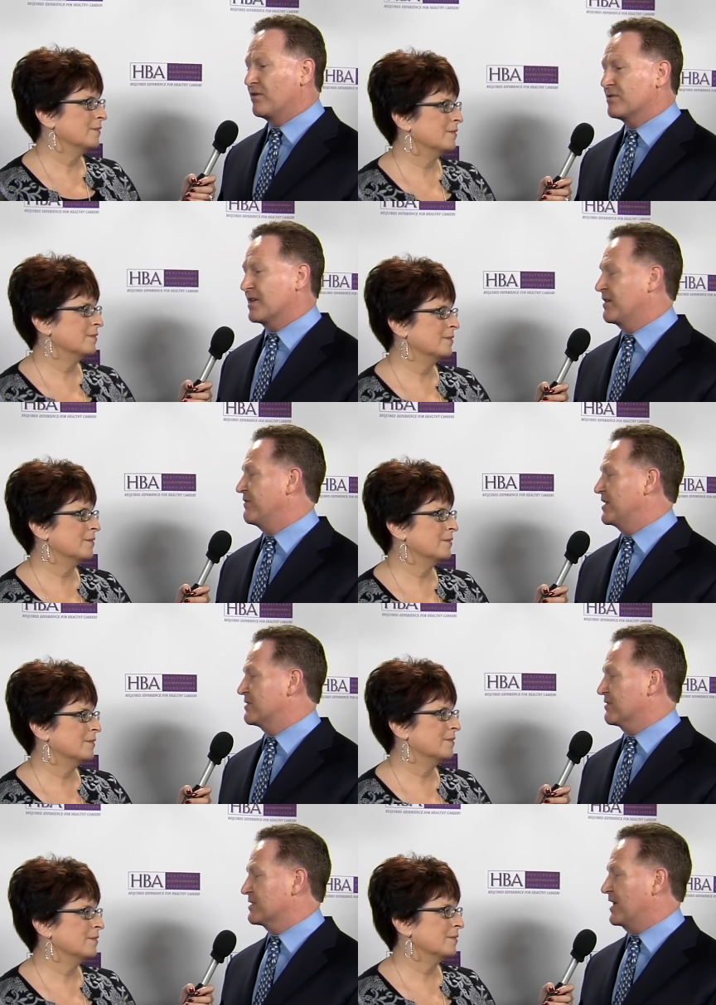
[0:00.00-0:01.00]
Speaker 1: those
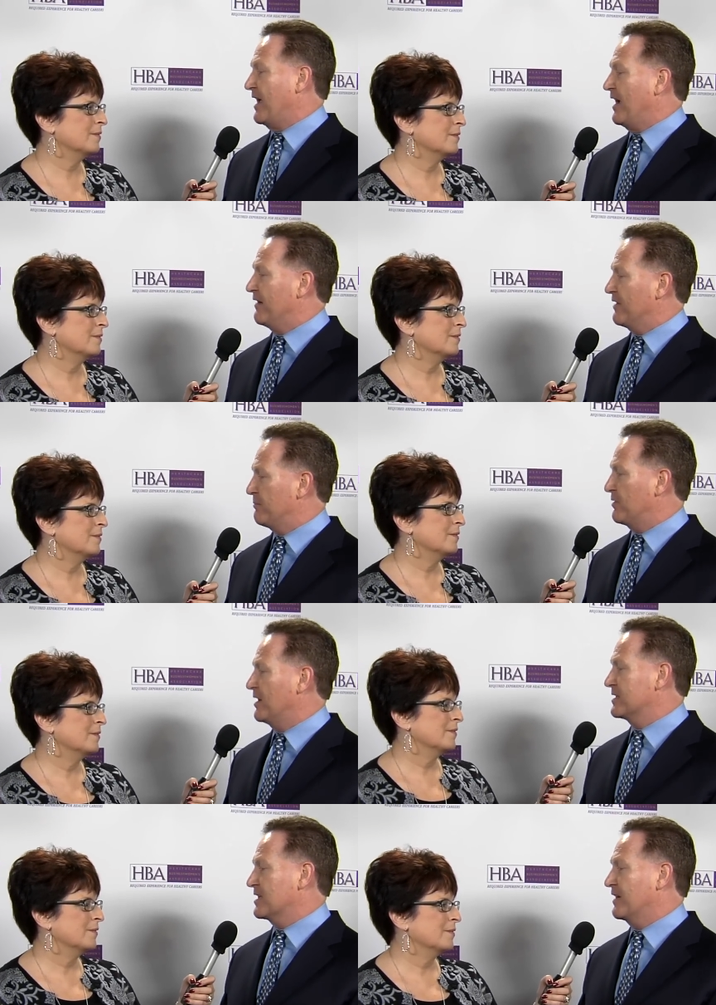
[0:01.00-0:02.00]
individuals that have a
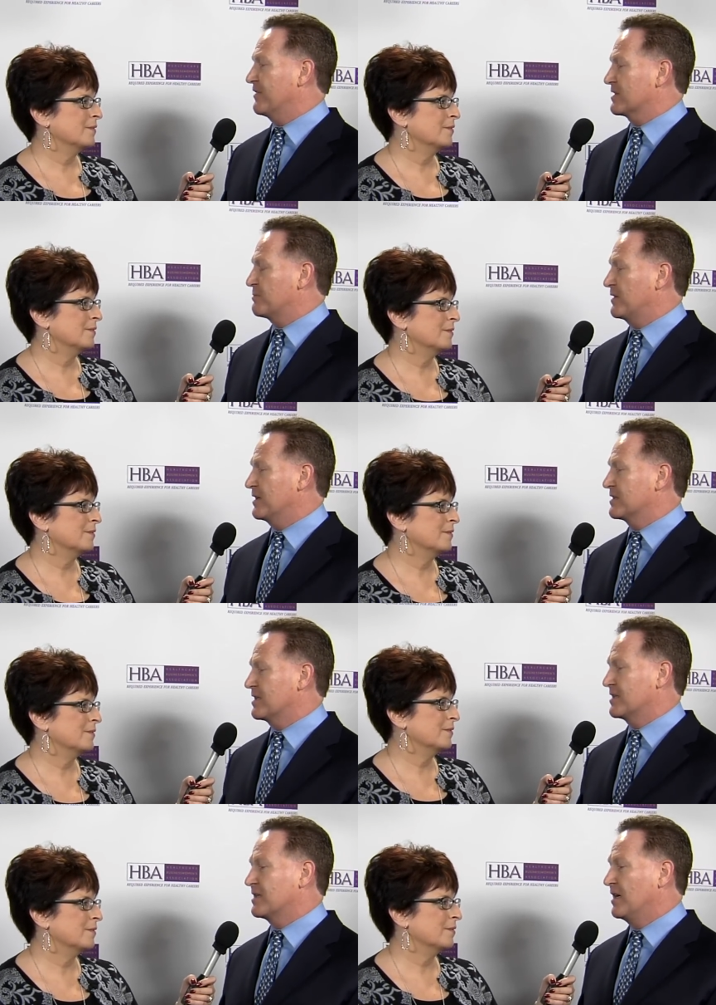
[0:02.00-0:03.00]
broad set of
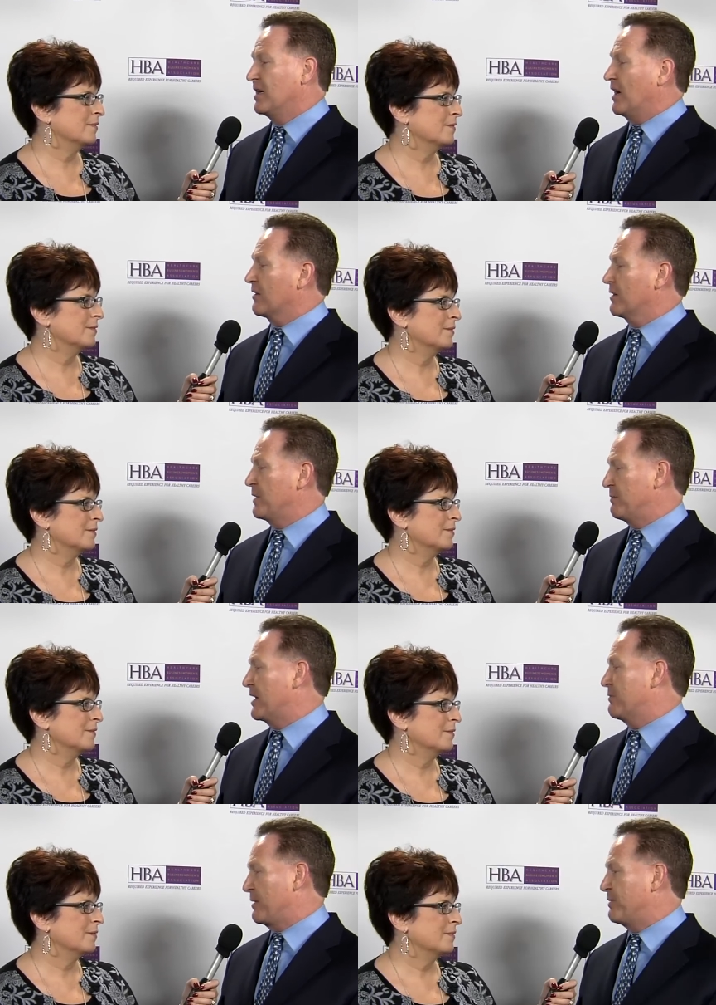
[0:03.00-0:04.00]
experiences are going to be
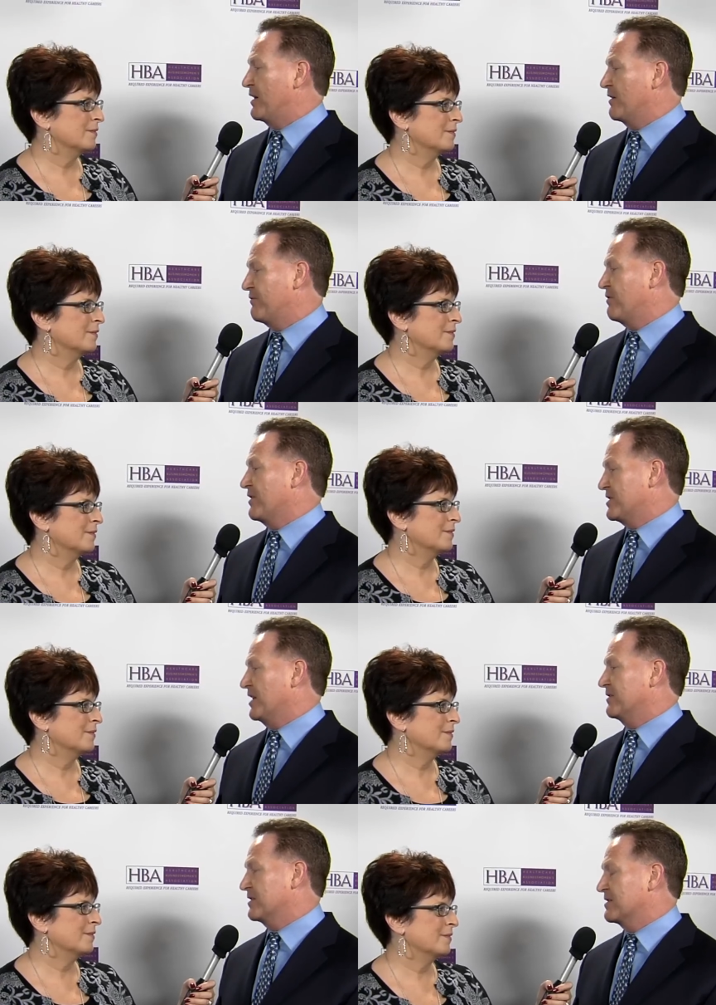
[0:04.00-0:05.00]
better prepared for the
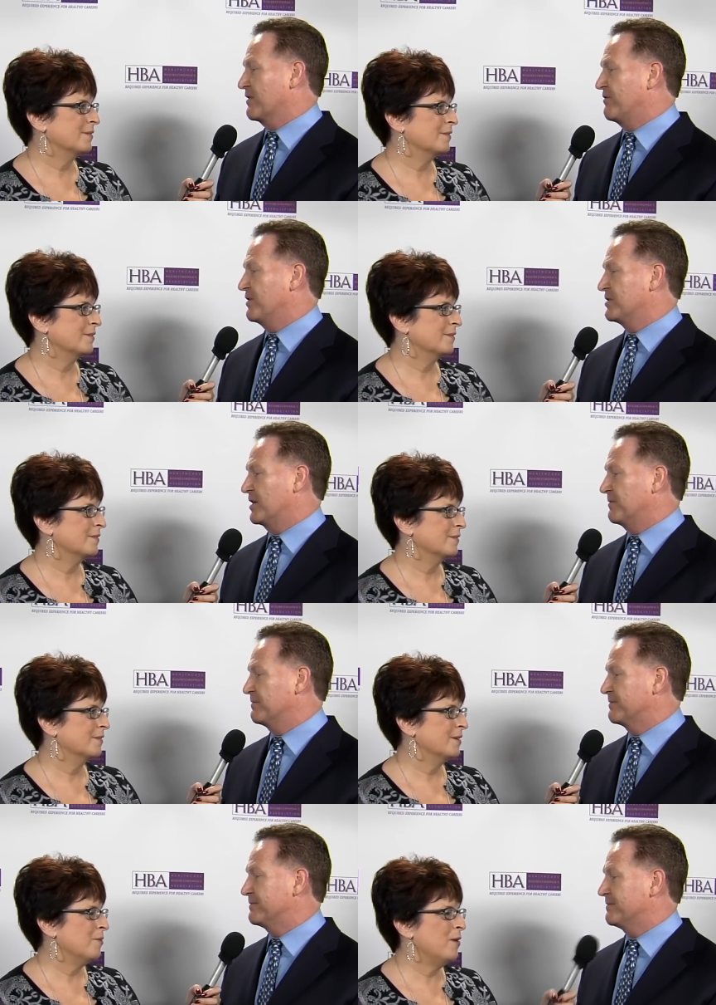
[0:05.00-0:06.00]
challenges of the future.
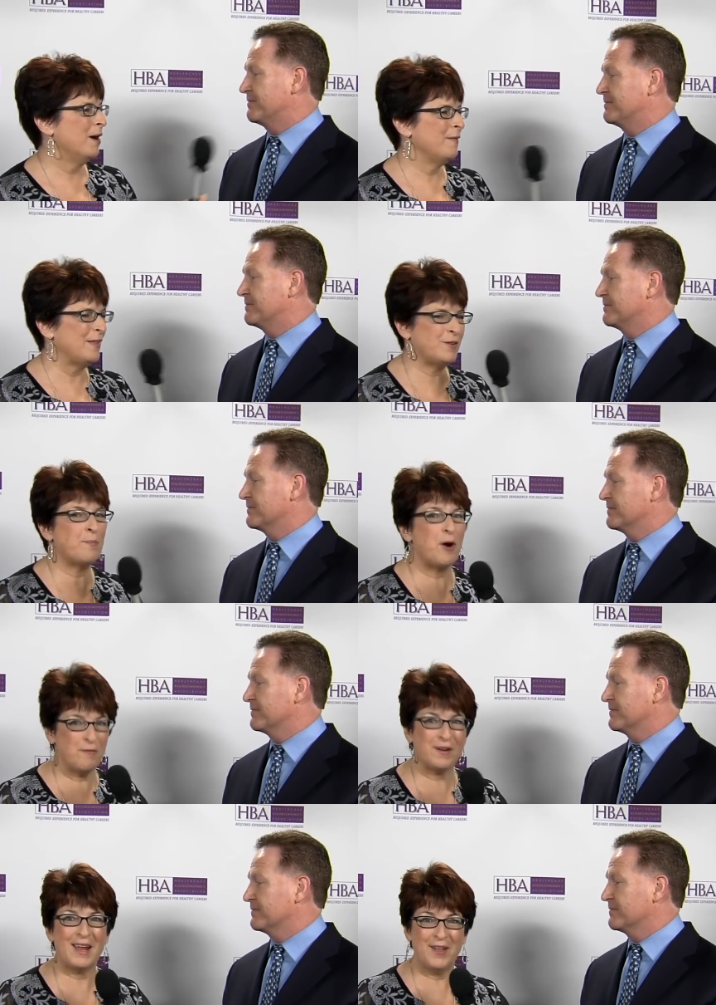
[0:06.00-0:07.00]
Speaker 2: Well, that's a
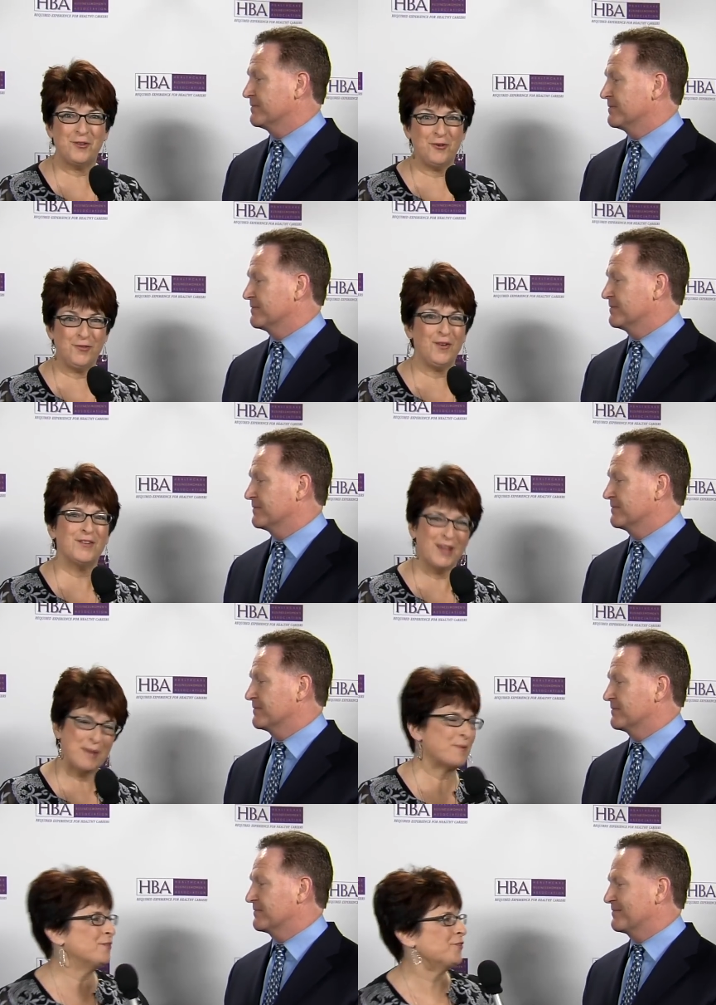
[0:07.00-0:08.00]
perfect answer as far as
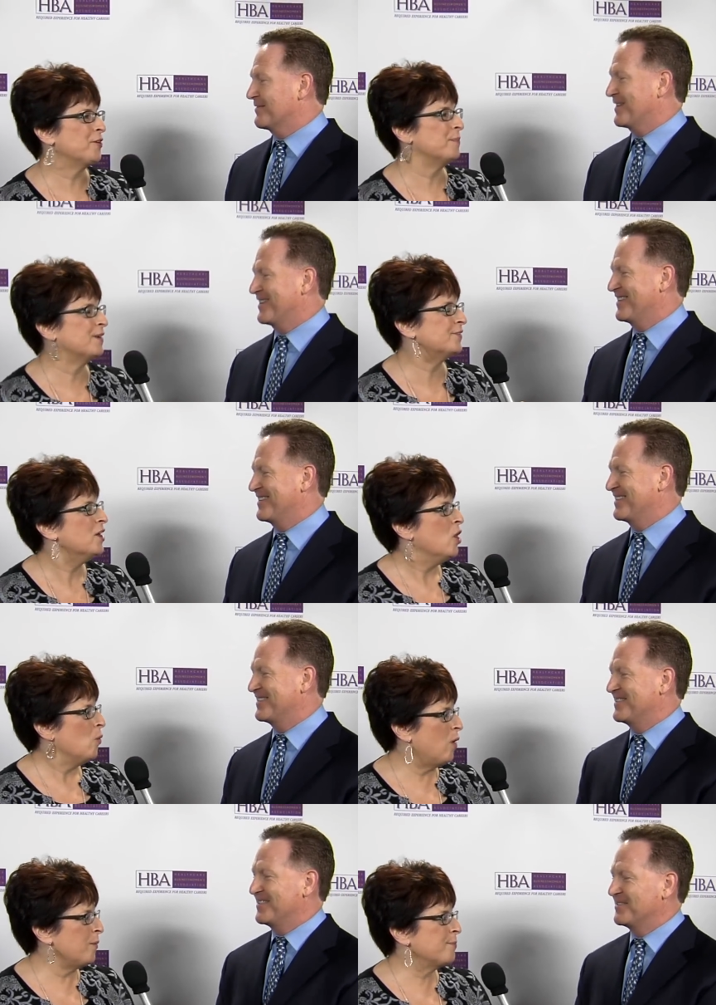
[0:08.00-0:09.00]
I'm concerned because
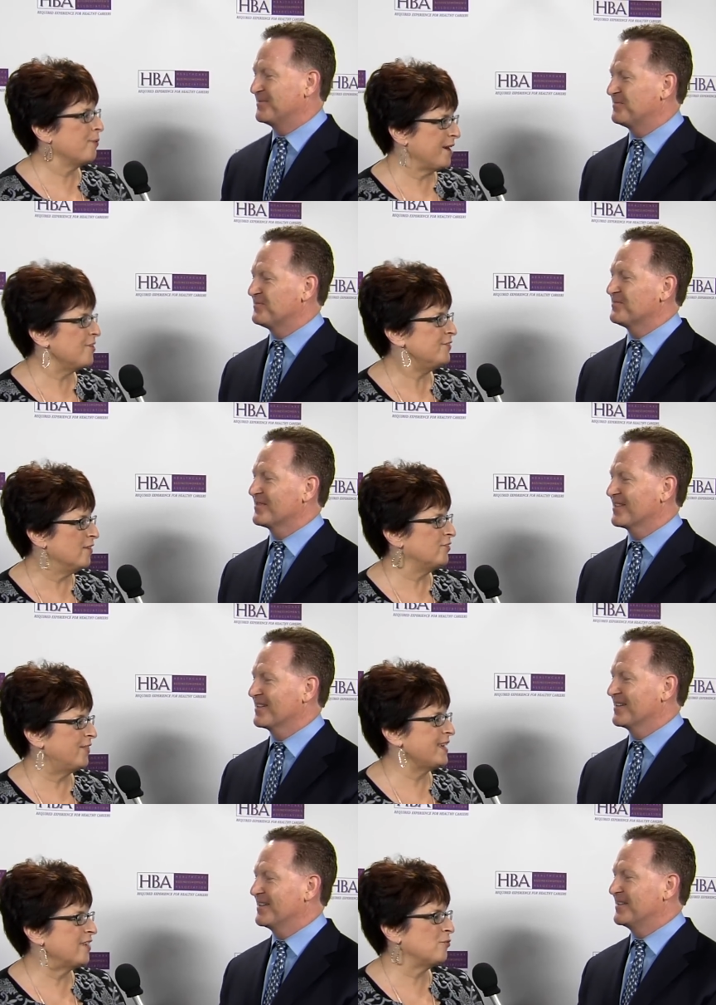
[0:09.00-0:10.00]
what we pride ourselves at the